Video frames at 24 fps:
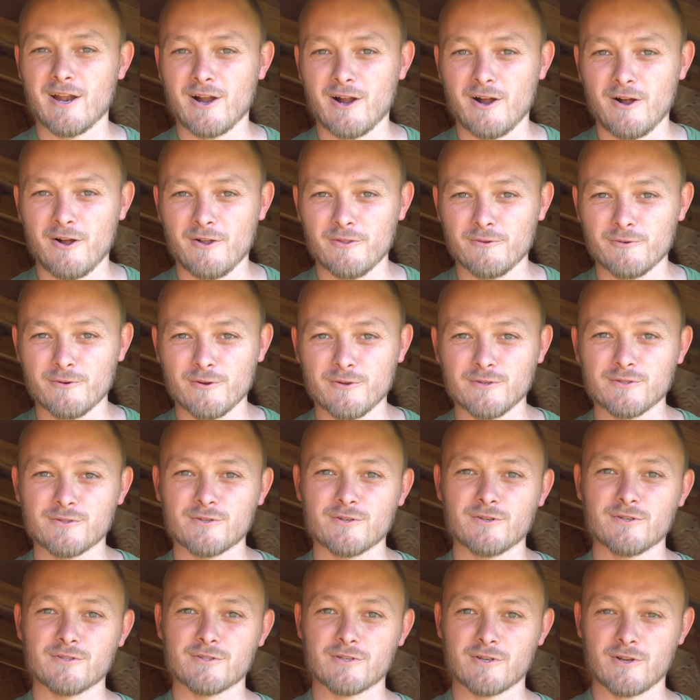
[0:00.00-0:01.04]
All the
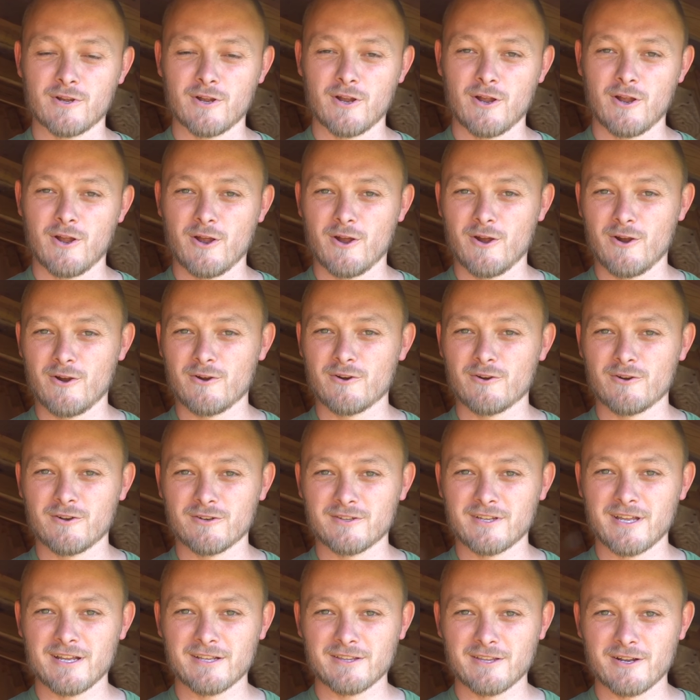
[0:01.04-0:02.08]
roosters are
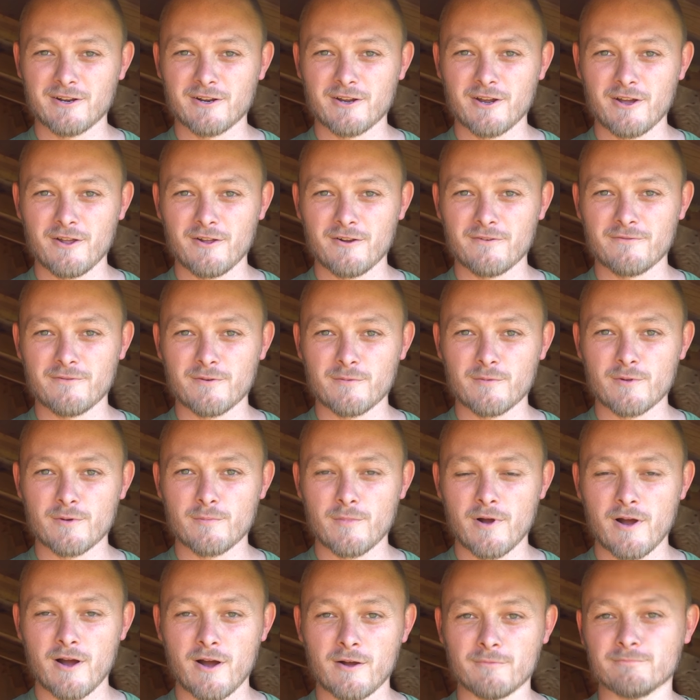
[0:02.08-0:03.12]
going to take their color from their
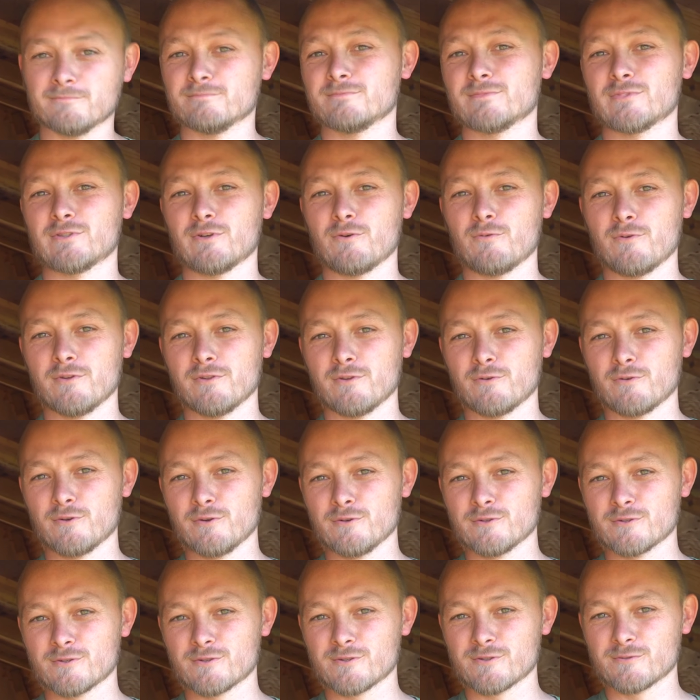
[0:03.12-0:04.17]
mom. So when the
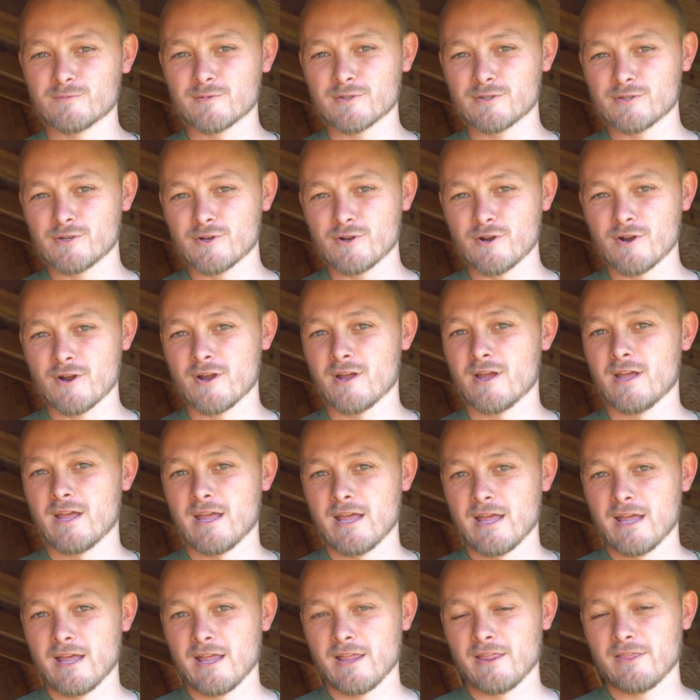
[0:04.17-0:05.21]
roosters mature,
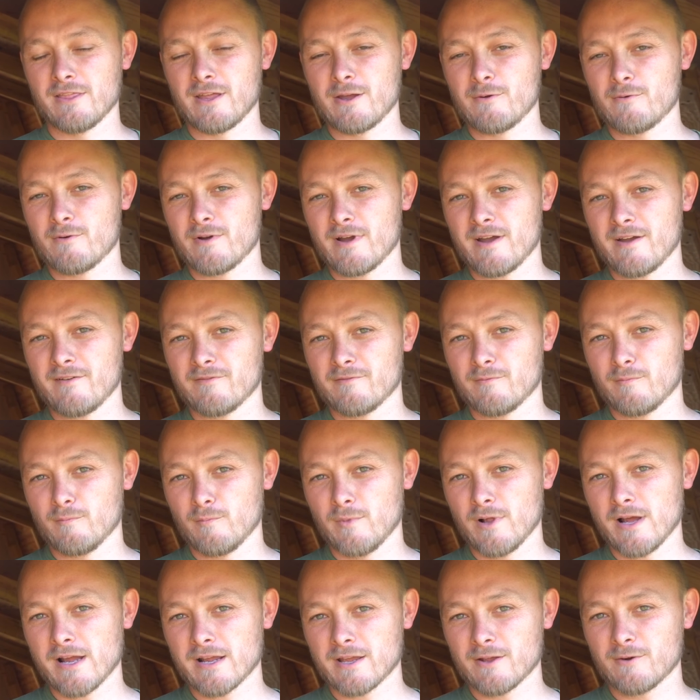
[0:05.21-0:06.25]
they will have
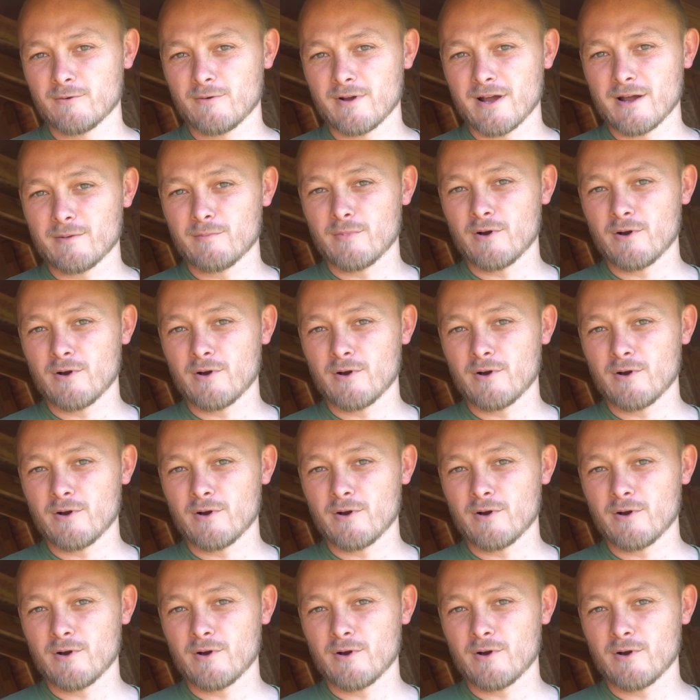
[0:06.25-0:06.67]
black and white